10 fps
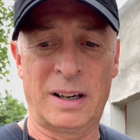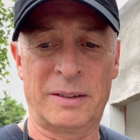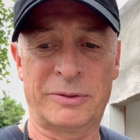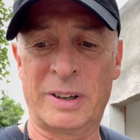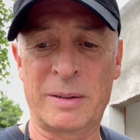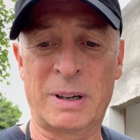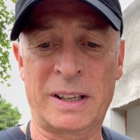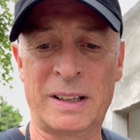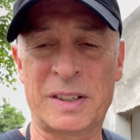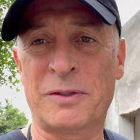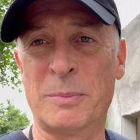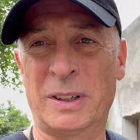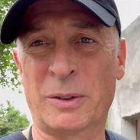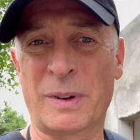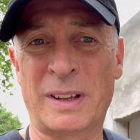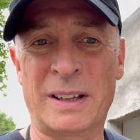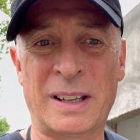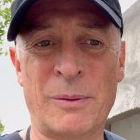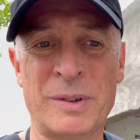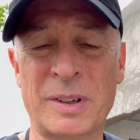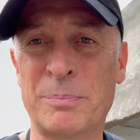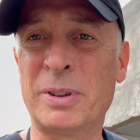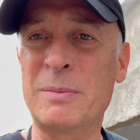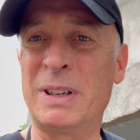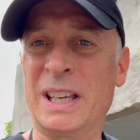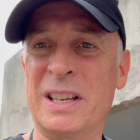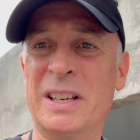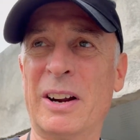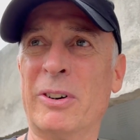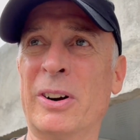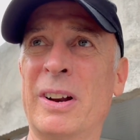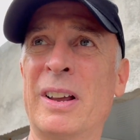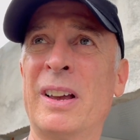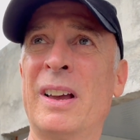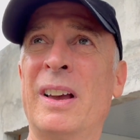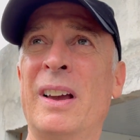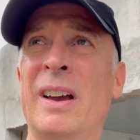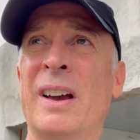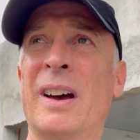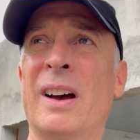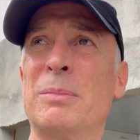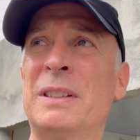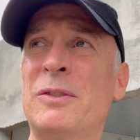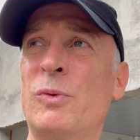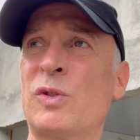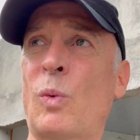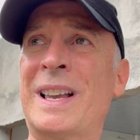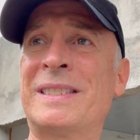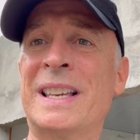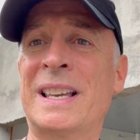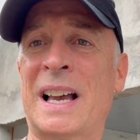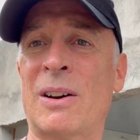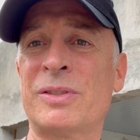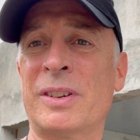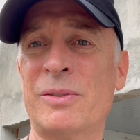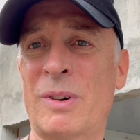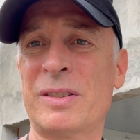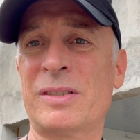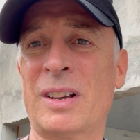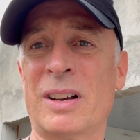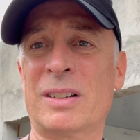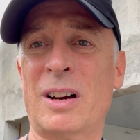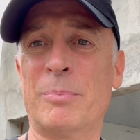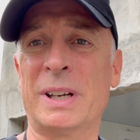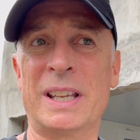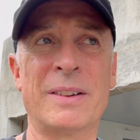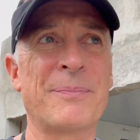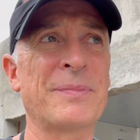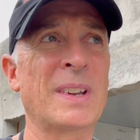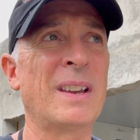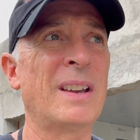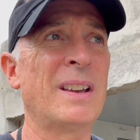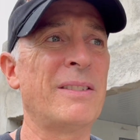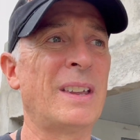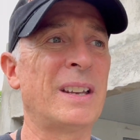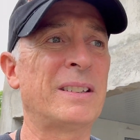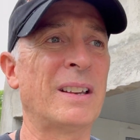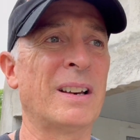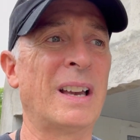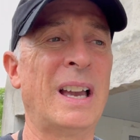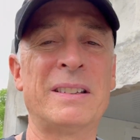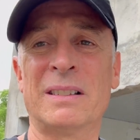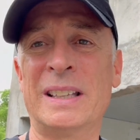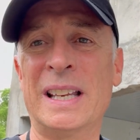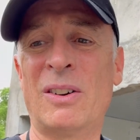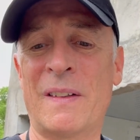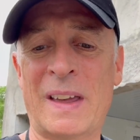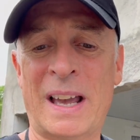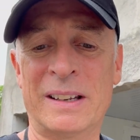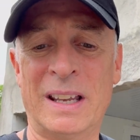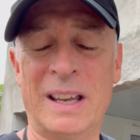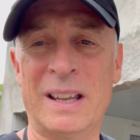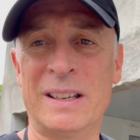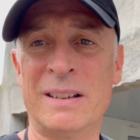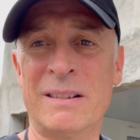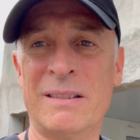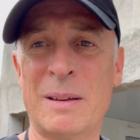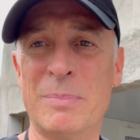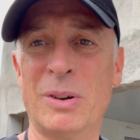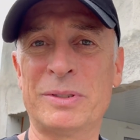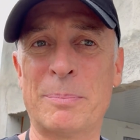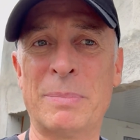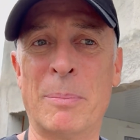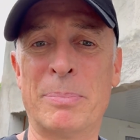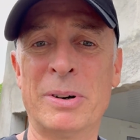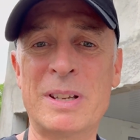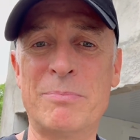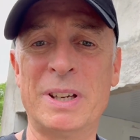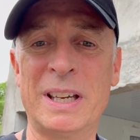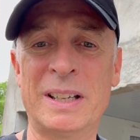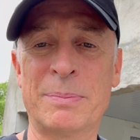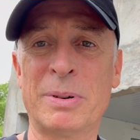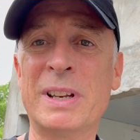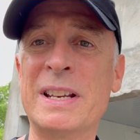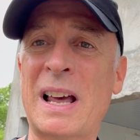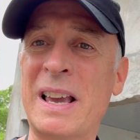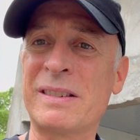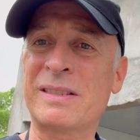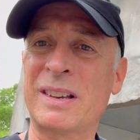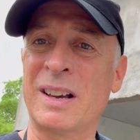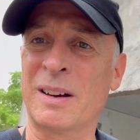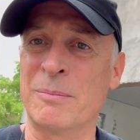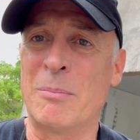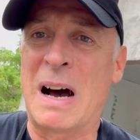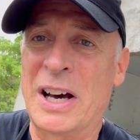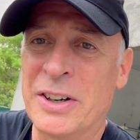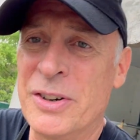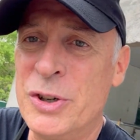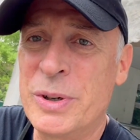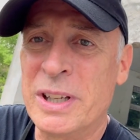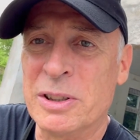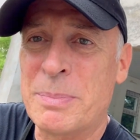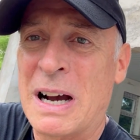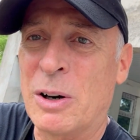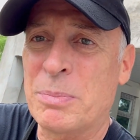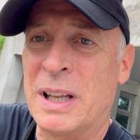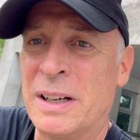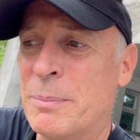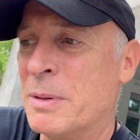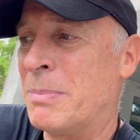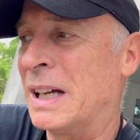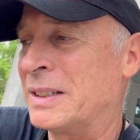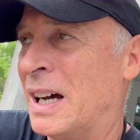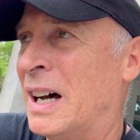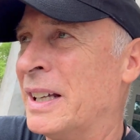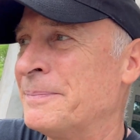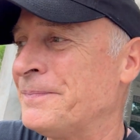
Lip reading: For anybody that's familiar with that, that was a pretty big endeavor. I believe it was Westinghouse, a U.S. company, that had the lead on that, and they built a pretty big, pretty nice modern nuclear power plant up in Bataan.